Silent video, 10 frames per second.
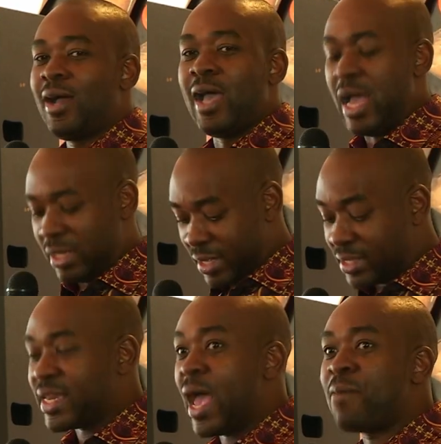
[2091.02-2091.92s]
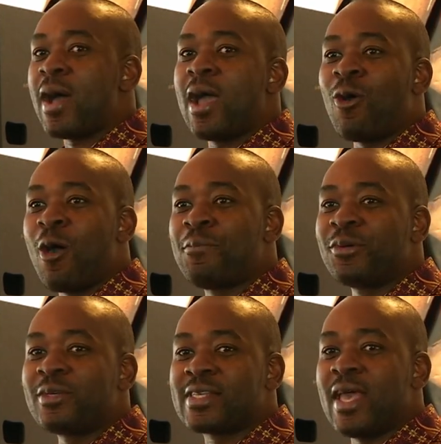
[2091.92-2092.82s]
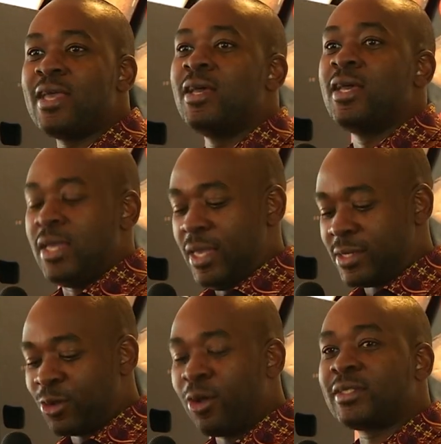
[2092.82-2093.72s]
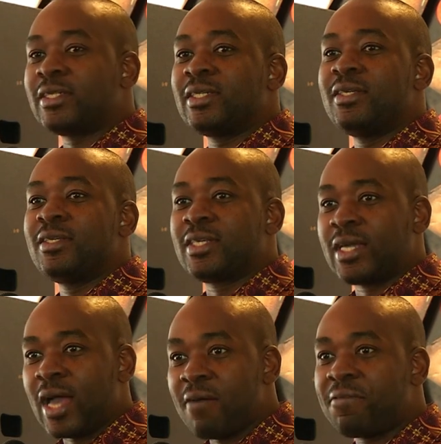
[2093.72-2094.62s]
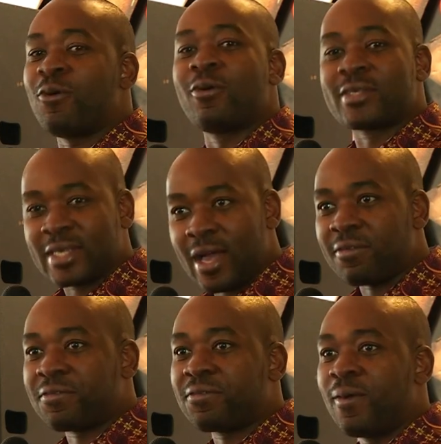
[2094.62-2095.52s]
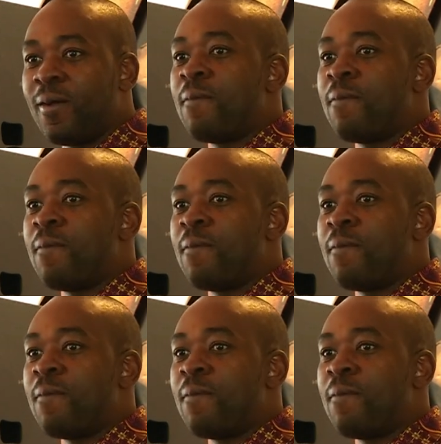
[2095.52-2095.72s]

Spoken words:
And this time I hope you will say it's not chikafu or scarf,